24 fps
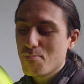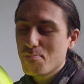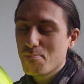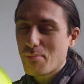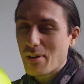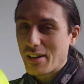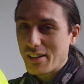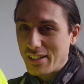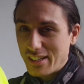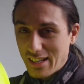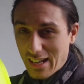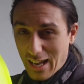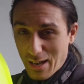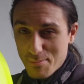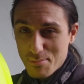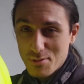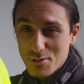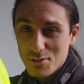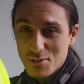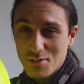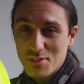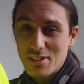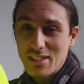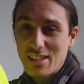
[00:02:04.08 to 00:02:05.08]
but it
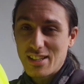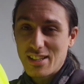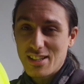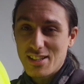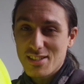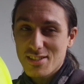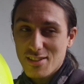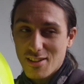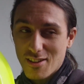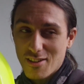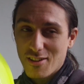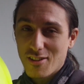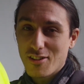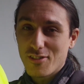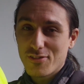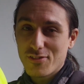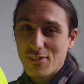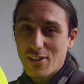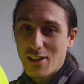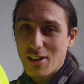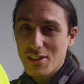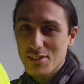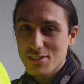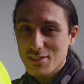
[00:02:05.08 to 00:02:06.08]
happens on these a lot
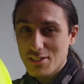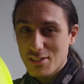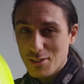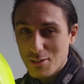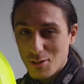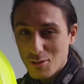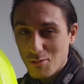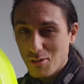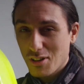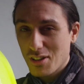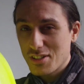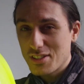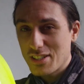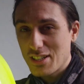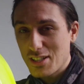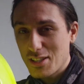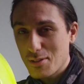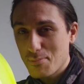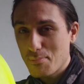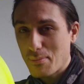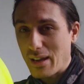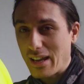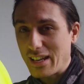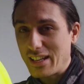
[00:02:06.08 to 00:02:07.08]
faster. The quality of
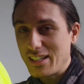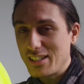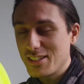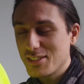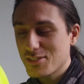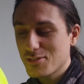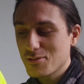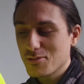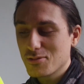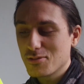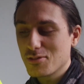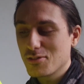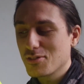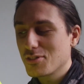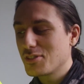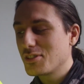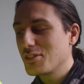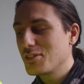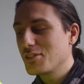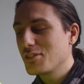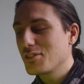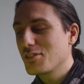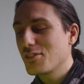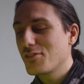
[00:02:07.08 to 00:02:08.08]
the paint or
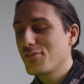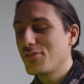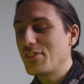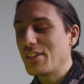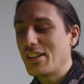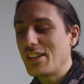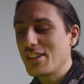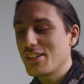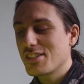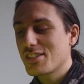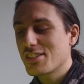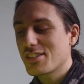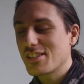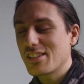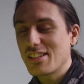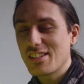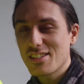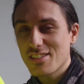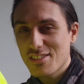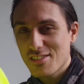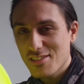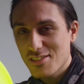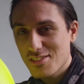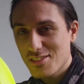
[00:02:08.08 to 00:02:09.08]
the finish
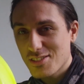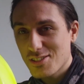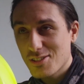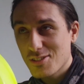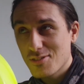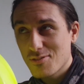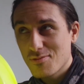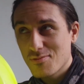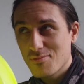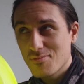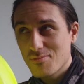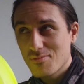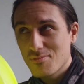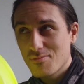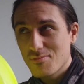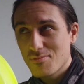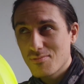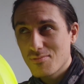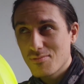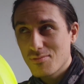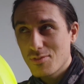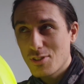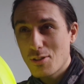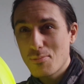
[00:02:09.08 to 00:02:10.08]
isn't
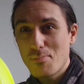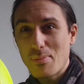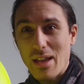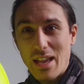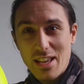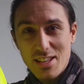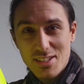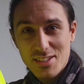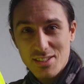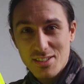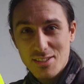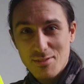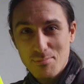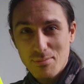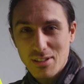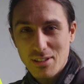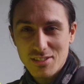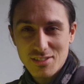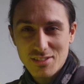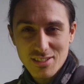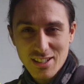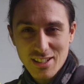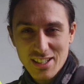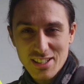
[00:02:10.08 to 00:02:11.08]
the best,
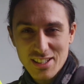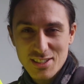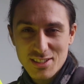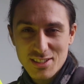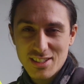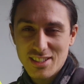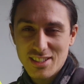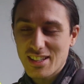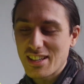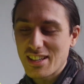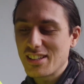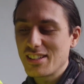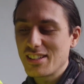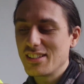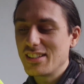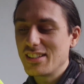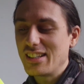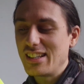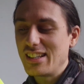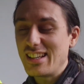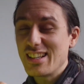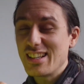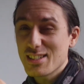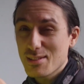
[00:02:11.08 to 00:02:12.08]
but let's say
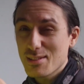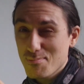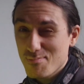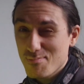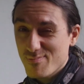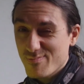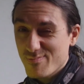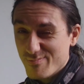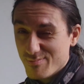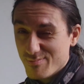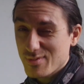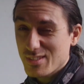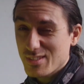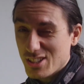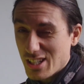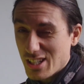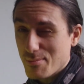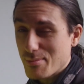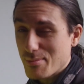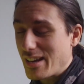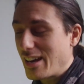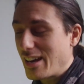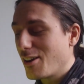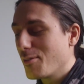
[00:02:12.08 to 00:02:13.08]
it is a
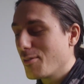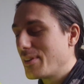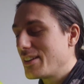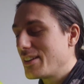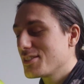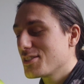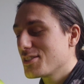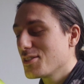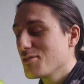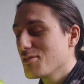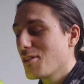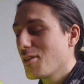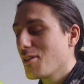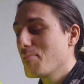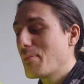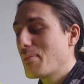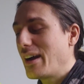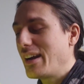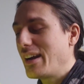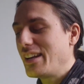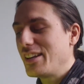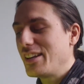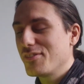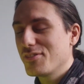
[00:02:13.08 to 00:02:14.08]
cheaper helmet, so you are
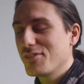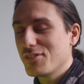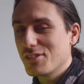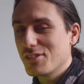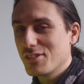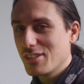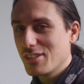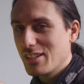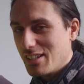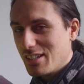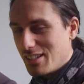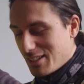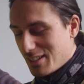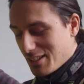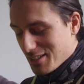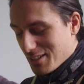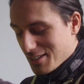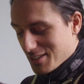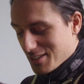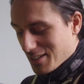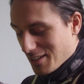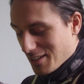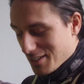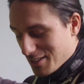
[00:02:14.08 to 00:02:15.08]
paying for
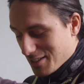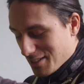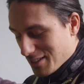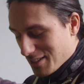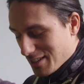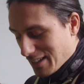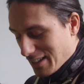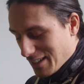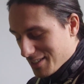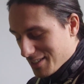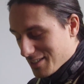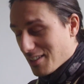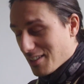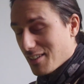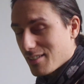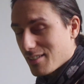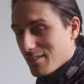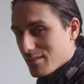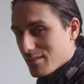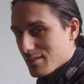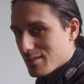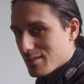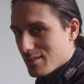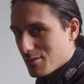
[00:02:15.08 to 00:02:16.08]
certain things
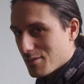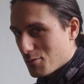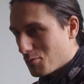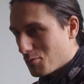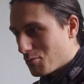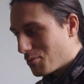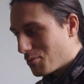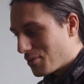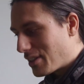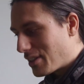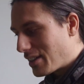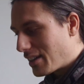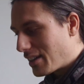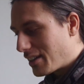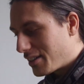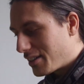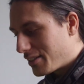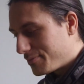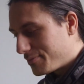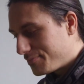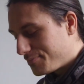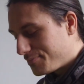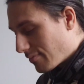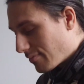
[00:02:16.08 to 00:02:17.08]
aren't all there.
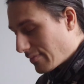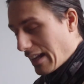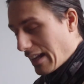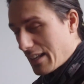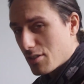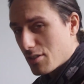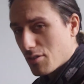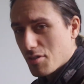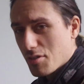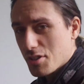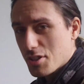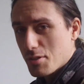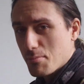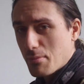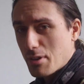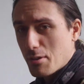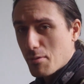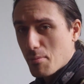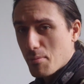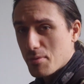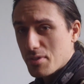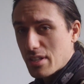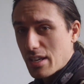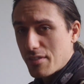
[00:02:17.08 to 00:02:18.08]
As long as the
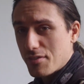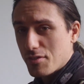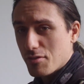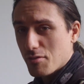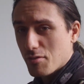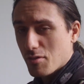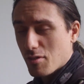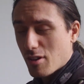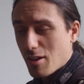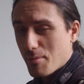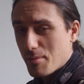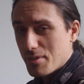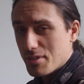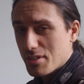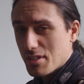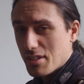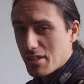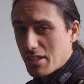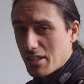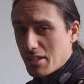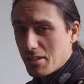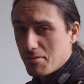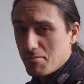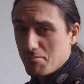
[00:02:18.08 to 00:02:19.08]
minimum safety requirements are
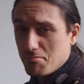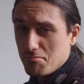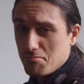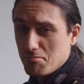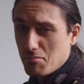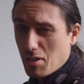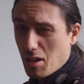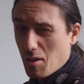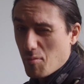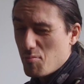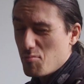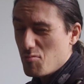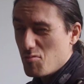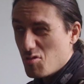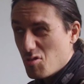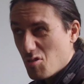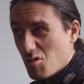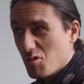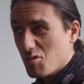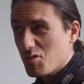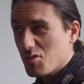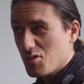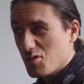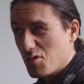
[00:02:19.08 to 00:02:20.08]
there, I'm
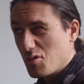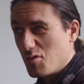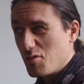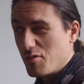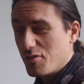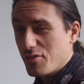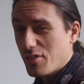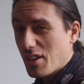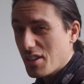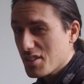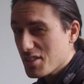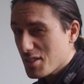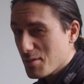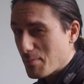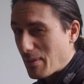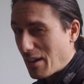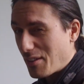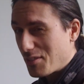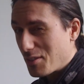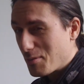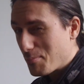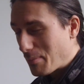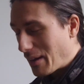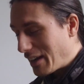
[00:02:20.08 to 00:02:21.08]
not too fussed
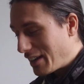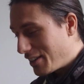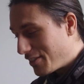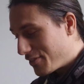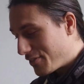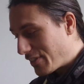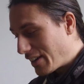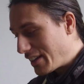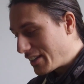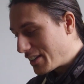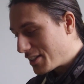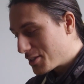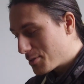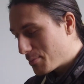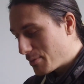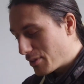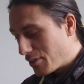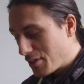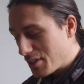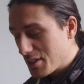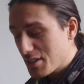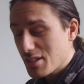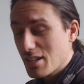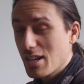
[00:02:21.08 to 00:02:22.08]
about the paint fading, to be
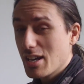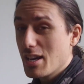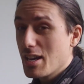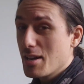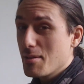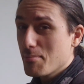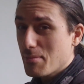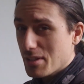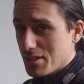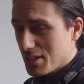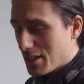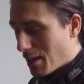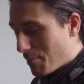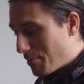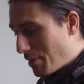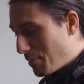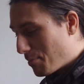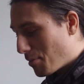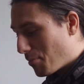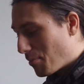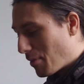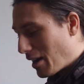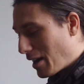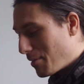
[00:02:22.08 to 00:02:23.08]
honest, but some
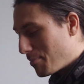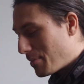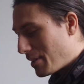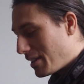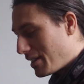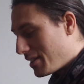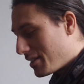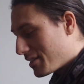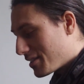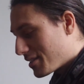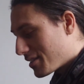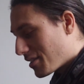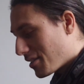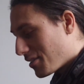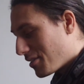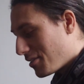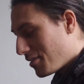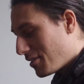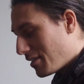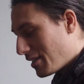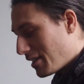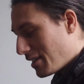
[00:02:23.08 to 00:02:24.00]
people might be, so